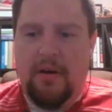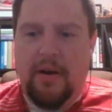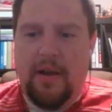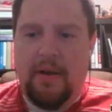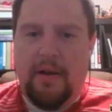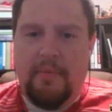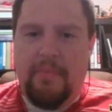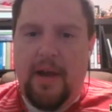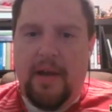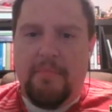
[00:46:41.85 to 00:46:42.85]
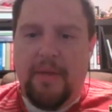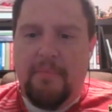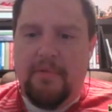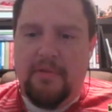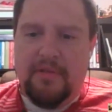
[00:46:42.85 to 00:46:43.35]
like on like banning
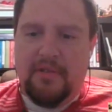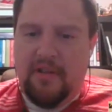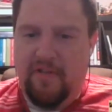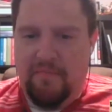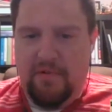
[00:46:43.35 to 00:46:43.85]
people and stuff,